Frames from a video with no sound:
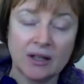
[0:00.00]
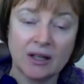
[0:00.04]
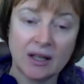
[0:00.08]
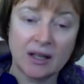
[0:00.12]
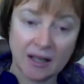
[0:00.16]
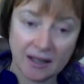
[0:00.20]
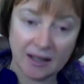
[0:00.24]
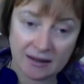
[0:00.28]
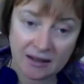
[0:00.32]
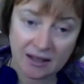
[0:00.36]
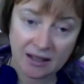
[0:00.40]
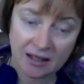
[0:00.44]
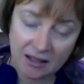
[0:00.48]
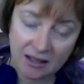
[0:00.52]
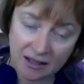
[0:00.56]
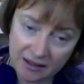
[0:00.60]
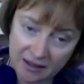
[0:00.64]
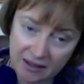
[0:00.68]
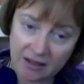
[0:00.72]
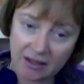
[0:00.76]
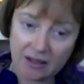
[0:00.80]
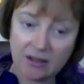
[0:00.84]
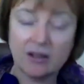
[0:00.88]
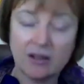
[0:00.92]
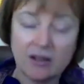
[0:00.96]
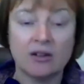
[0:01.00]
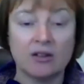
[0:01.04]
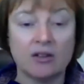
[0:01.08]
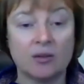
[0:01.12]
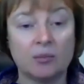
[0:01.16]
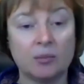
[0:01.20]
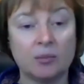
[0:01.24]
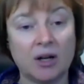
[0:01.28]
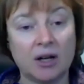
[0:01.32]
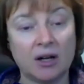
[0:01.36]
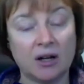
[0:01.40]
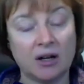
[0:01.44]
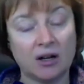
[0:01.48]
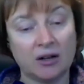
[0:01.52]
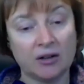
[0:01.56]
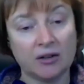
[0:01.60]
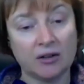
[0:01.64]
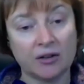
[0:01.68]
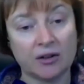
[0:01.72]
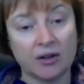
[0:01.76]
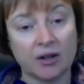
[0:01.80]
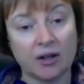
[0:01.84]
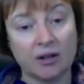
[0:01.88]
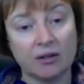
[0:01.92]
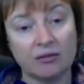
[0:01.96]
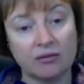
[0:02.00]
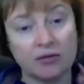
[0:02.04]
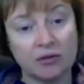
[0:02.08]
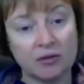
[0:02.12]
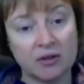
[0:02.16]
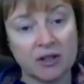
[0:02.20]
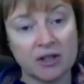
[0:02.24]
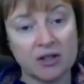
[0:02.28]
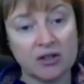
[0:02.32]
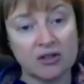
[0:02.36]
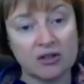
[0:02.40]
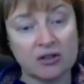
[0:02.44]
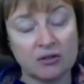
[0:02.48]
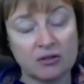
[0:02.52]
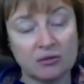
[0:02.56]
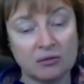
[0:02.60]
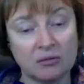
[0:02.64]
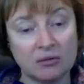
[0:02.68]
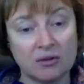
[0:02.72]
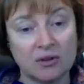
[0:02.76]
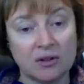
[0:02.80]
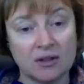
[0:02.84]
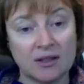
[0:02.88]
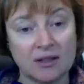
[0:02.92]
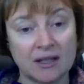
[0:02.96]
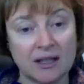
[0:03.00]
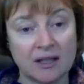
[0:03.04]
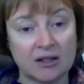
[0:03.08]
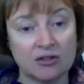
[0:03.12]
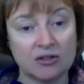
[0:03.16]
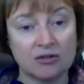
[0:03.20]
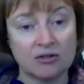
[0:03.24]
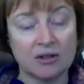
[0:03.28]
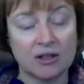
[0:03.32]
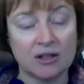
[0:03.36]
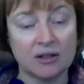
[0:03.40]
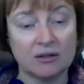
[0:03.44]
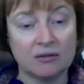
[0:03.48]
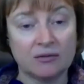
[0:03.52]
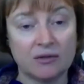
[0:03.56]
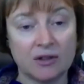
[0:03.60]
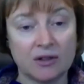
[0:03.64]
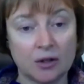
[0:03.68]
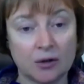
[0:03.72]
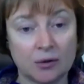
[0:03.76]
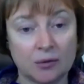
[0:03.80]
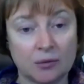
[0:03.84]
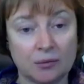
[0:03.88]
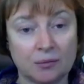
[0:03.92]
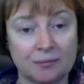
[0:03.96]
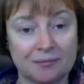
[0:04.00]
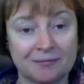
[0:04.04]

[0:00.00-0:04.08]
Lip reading: and clear the path for it to naturally flow.